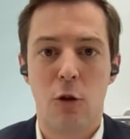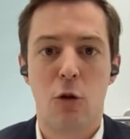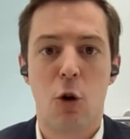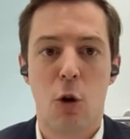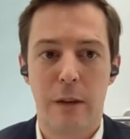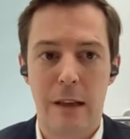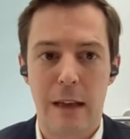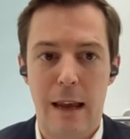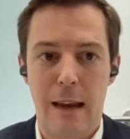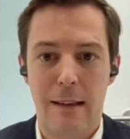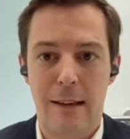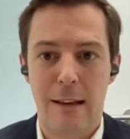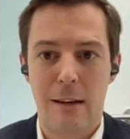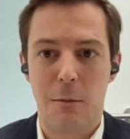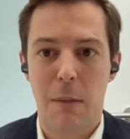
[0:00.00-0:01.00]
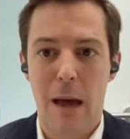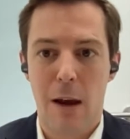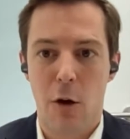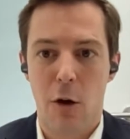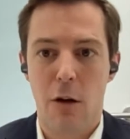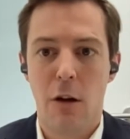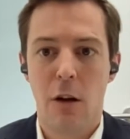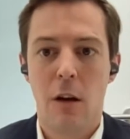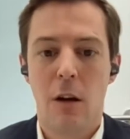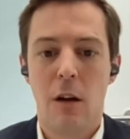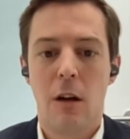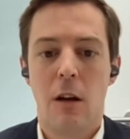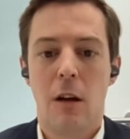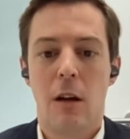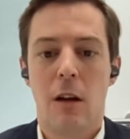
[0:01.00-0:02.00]
in a coordinated manner
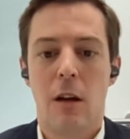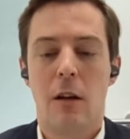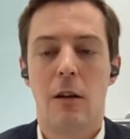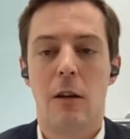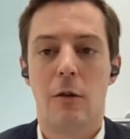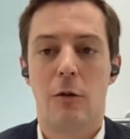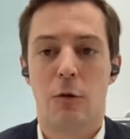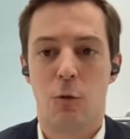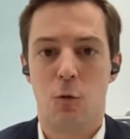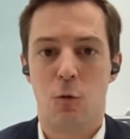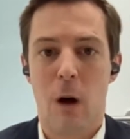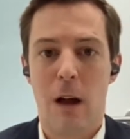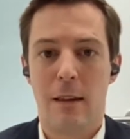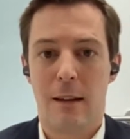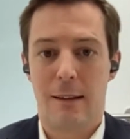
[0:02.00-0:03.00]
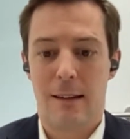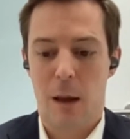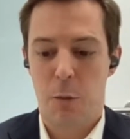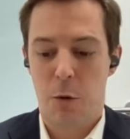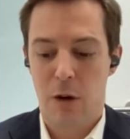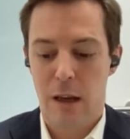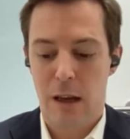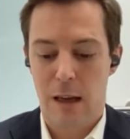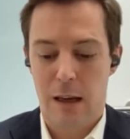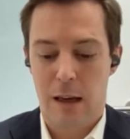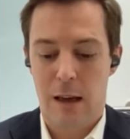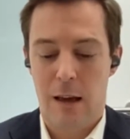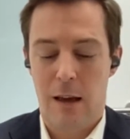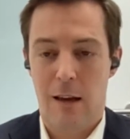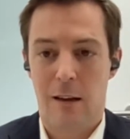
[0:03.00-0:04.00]
to what is happening
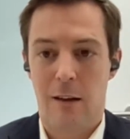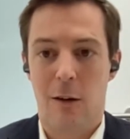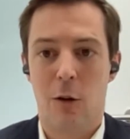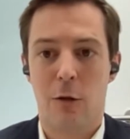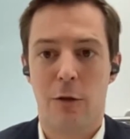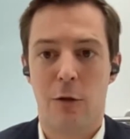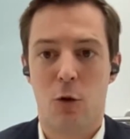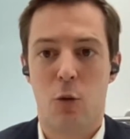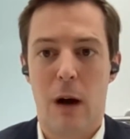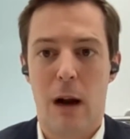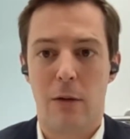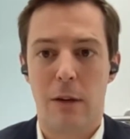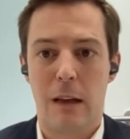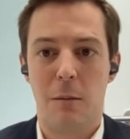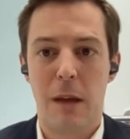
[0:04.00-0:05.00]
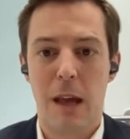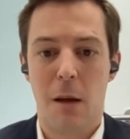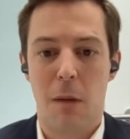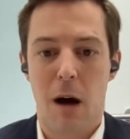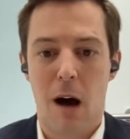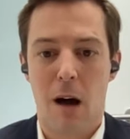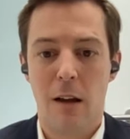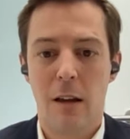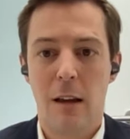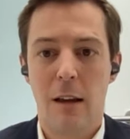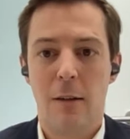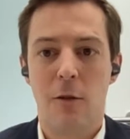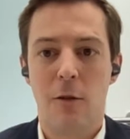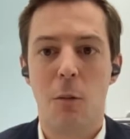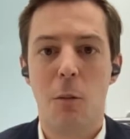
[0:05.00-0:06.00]
on the ground in Myanmar,
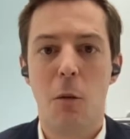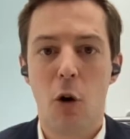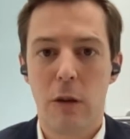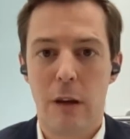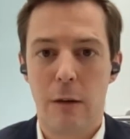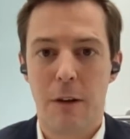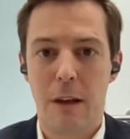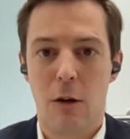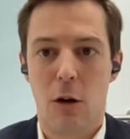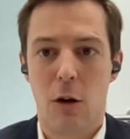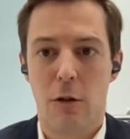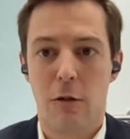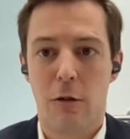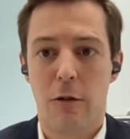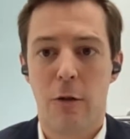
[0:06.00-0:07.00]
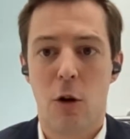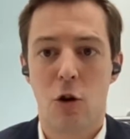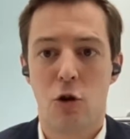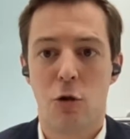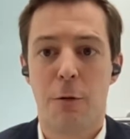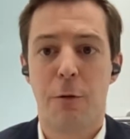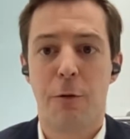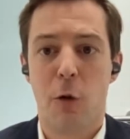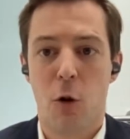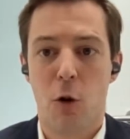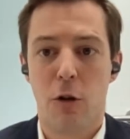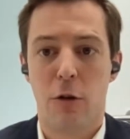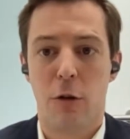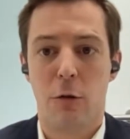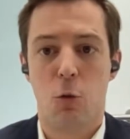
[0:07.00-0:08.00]
the more difficult such a
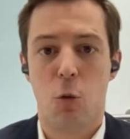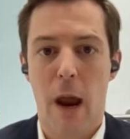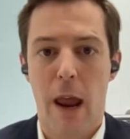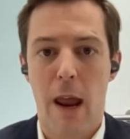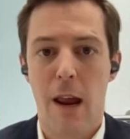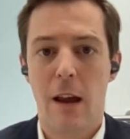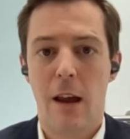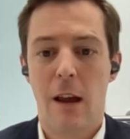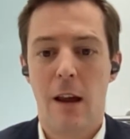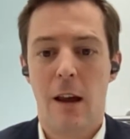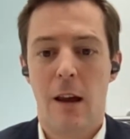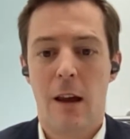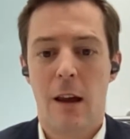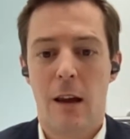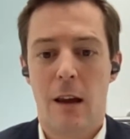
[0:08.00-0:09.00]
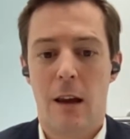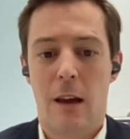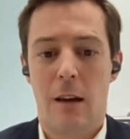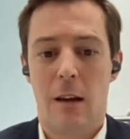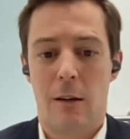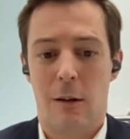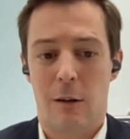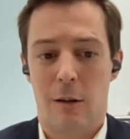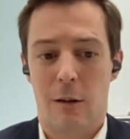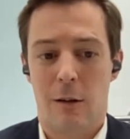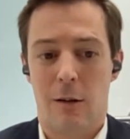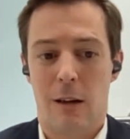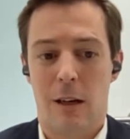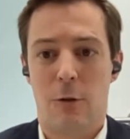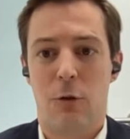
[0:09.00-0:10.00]
third way uh,
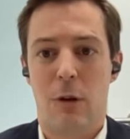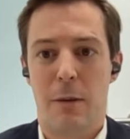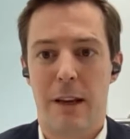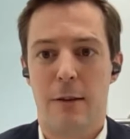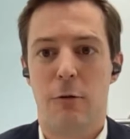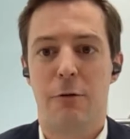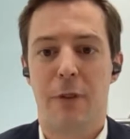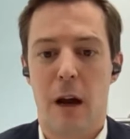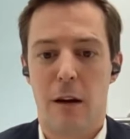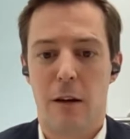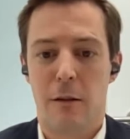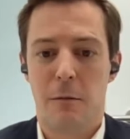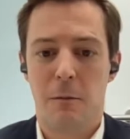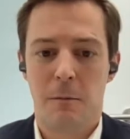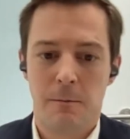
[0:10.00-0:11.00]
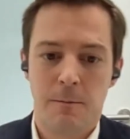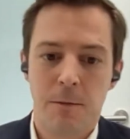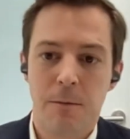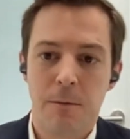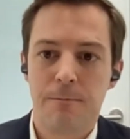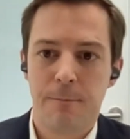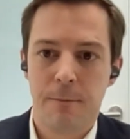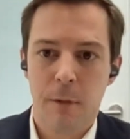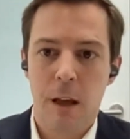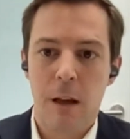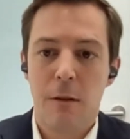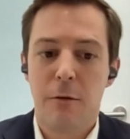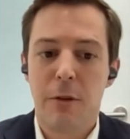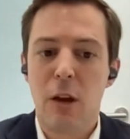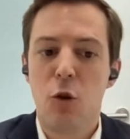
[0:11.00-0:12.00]
it will be to find.
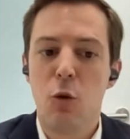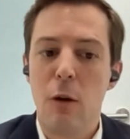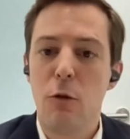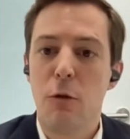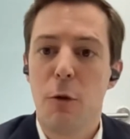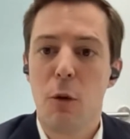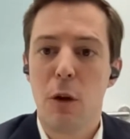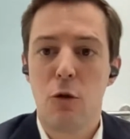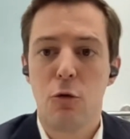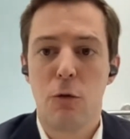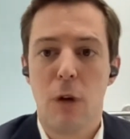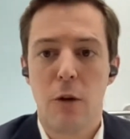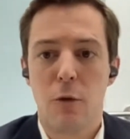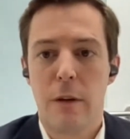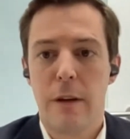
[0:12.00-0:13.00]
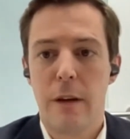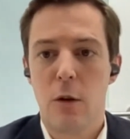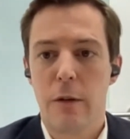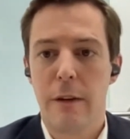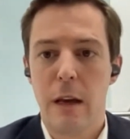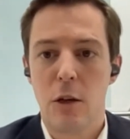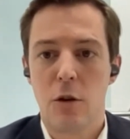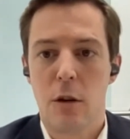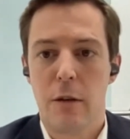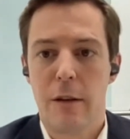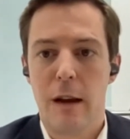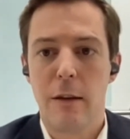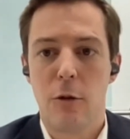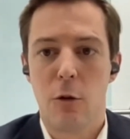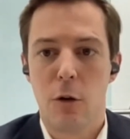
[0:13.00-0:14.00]
Thank you. I look forward to addressing your sections
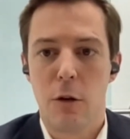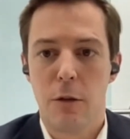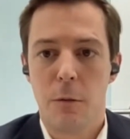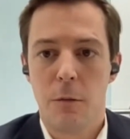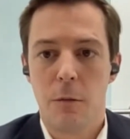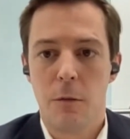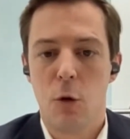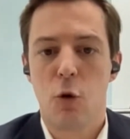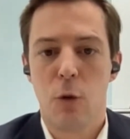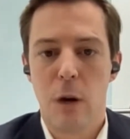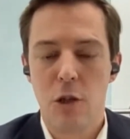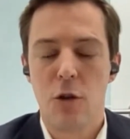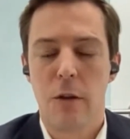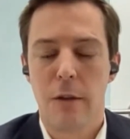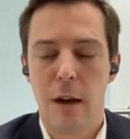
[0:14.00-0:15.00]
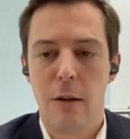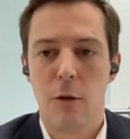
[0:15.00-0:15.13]
later, your questions